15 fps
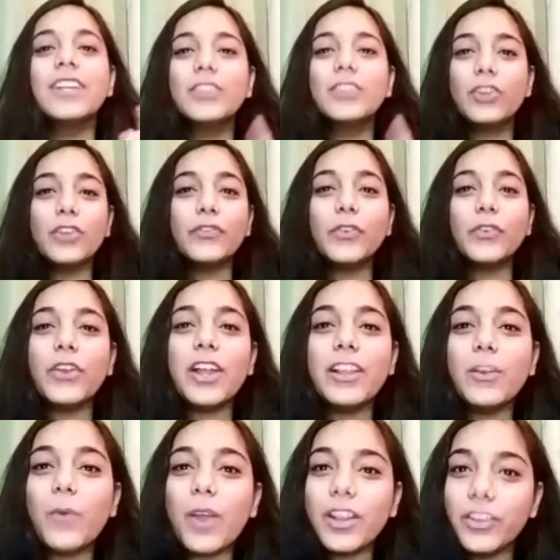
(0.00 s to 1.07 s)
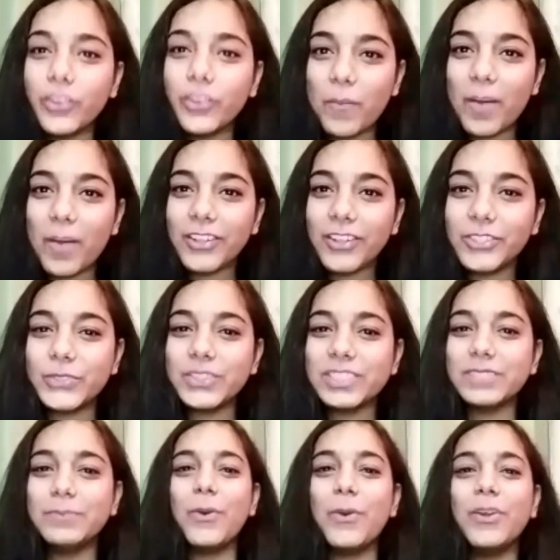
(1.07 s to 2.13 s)
So if you really want to know about
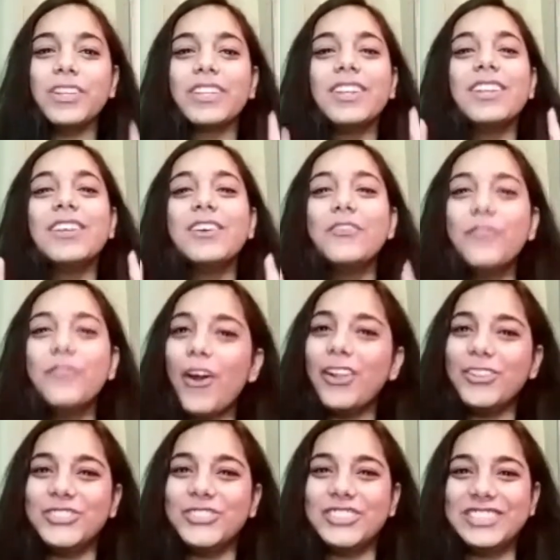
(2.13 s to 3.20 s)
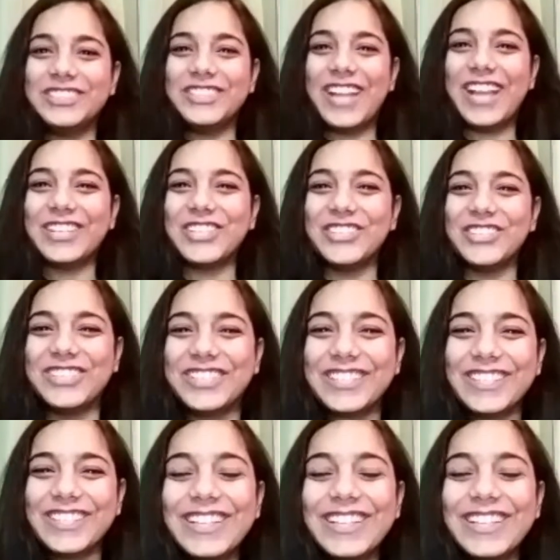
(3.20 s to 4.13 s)
shooting sport, follow Ginny Thrasher.